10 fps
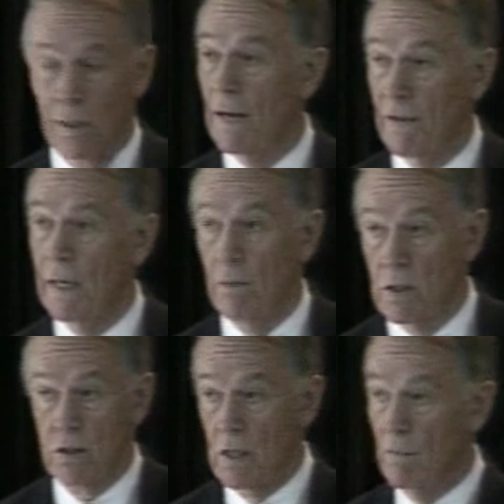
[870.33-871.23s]
I think he was
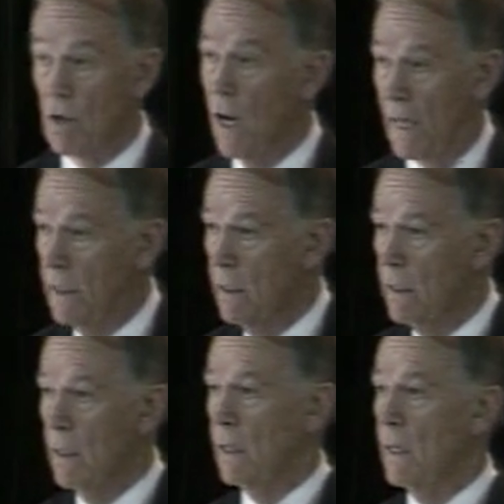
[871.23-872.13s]
the Son of God.
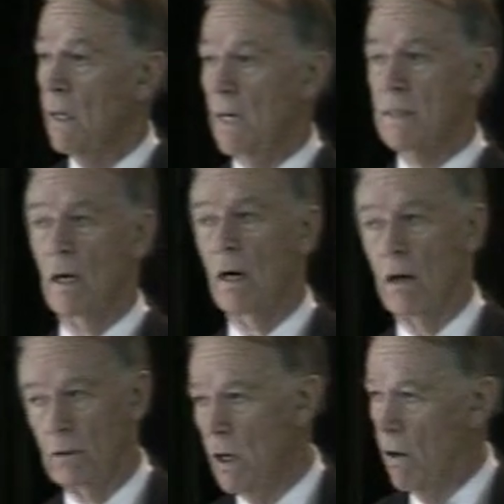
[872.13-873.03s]
He said, oh,
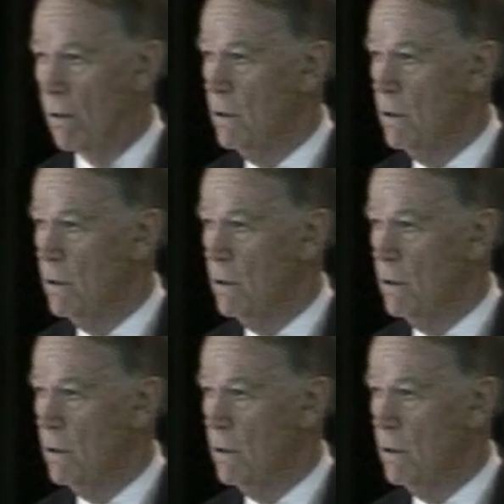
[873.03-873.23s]
no.